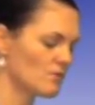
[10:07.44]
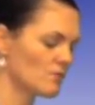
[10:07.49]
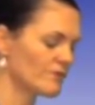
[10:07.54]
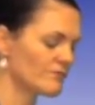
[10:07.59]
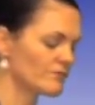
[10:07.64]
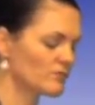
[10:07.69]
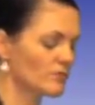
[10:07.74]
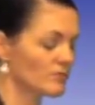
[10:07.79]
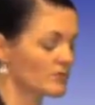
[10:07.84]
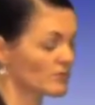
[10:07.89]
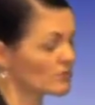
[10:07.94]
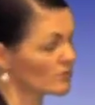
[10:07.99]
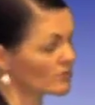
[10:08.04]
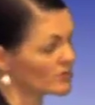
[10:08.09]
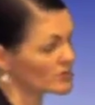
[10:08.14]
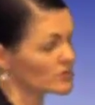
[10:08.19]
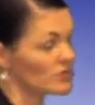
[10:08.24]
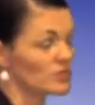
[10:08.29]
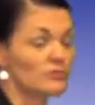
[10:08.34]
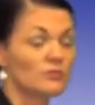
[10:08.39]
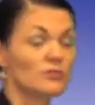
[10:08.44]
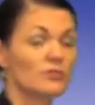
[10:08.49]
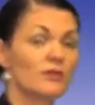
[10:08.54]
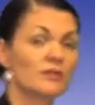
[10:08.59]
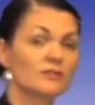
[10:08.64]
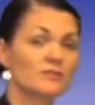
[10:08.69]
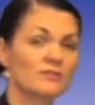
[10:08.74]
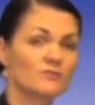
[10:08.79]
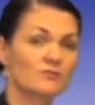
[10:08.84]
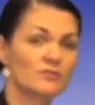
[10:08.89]
we've got the two
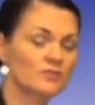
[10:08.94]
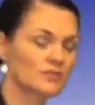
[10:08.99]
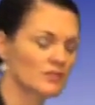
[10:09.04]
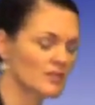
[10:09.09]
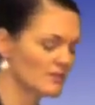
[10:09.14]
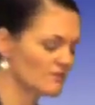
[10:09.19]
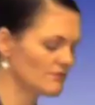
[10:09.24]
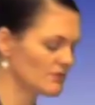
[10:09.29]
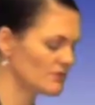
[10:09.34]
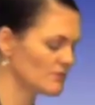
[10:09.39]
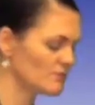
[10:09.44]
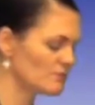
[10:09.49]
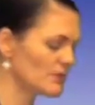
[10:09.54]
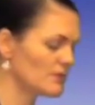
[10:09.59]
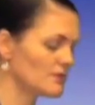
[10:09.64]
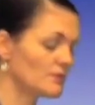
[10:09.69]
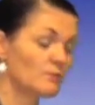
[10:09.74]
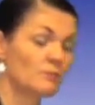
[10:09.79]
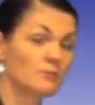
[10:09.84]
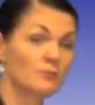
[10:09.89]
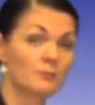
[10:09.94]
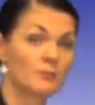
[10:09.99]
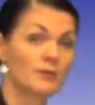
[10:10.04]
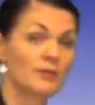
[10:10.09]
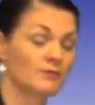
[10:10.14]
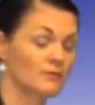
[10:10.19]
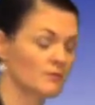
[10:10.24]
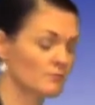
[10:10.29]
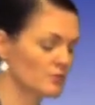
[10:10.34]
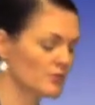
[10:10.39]
sides of Steve
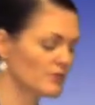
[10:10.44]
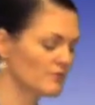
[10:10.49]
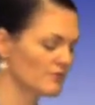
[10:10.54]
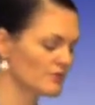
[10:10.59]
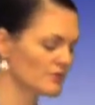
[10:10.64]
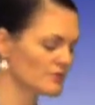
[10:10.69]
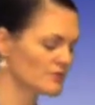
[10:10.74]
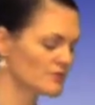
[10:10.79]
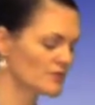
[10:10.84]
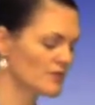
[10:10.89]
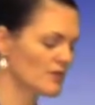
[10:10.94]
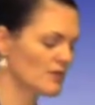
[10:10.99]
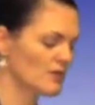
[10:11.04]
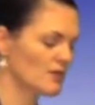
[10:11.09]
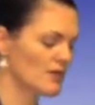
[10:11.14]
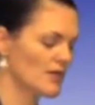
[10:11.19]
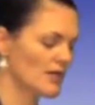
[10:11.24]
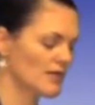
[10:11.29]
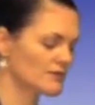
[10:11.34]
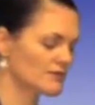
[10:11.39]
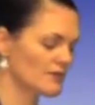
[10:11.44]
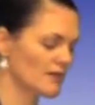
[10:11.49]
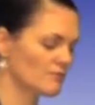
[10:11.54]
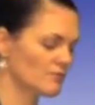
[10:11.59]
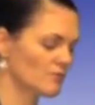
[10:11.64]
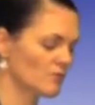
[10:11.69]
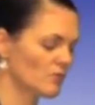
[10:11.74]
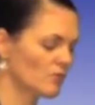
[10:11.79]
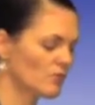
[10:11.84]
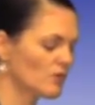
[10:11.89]
in the previous
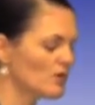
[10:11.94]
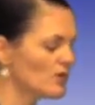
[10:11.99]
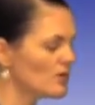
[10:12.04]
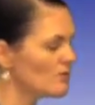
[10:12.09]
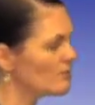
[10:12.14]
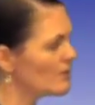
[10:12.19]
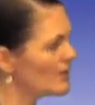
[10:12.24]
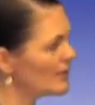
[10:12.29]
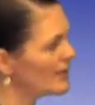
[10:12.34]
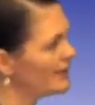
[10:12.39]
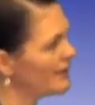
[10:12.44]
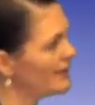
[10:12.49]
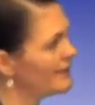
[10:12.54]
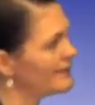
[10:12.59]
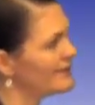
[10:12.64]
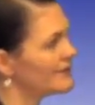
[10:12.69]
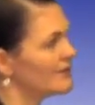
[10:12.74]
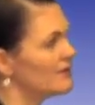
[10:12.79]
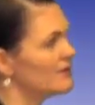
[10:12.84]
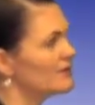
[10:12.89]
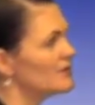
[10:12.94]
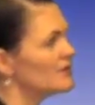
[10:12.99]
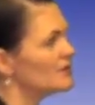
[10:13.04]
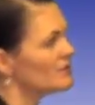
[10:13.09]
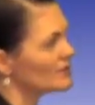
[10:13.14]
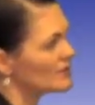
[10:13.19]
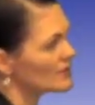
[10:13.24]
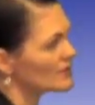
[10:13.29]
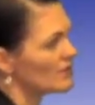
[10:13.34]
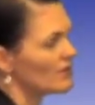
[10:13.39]
example, but here
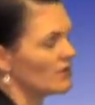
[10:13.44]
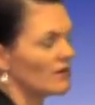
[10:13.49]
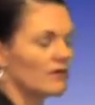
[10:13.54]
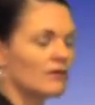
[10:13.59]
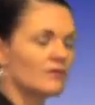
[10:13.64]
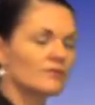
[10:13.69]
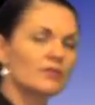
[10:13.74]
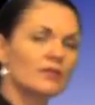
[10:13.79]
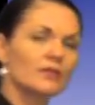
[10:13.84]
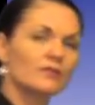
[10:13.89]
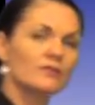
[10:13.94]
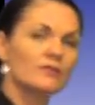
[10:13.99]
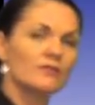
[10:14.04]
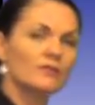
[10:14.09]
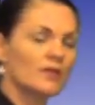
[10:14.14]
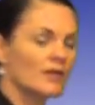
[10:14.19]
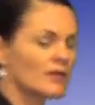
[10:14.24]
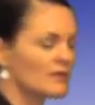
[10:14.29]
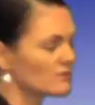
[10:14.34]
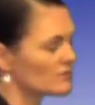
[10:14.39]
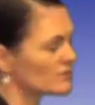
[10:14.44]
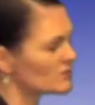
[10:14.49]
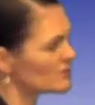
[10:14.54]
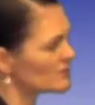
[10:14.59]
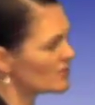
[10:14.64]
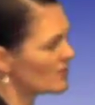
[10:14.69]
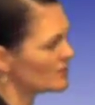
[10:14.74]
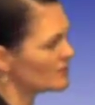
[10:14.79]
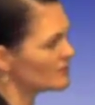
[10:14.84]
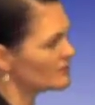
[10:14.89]
they
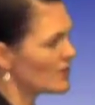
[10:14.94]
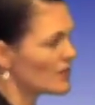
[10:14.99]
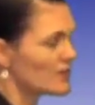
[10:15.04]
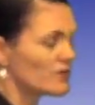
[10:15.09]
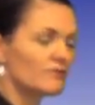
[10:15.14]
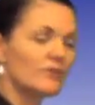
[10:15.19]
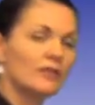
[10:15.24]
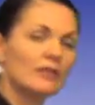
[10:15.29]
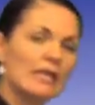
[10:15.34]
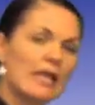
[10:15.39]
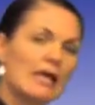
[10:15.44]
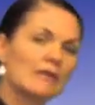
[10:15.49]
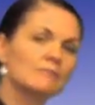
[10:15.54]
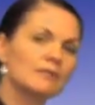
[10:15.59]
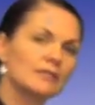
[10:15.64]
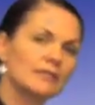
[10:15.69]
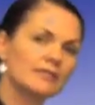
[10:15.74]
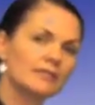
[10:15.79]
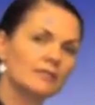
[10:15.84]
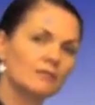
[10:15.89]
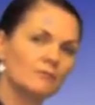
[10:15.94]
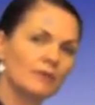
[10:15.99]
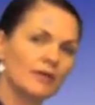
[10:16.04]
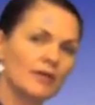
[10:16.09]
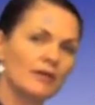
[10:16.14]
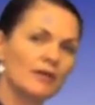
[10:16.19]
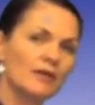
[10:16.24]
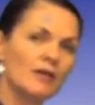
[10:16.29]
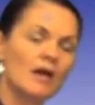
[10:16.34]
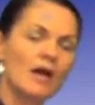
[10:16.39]
kind of overlap a little bit,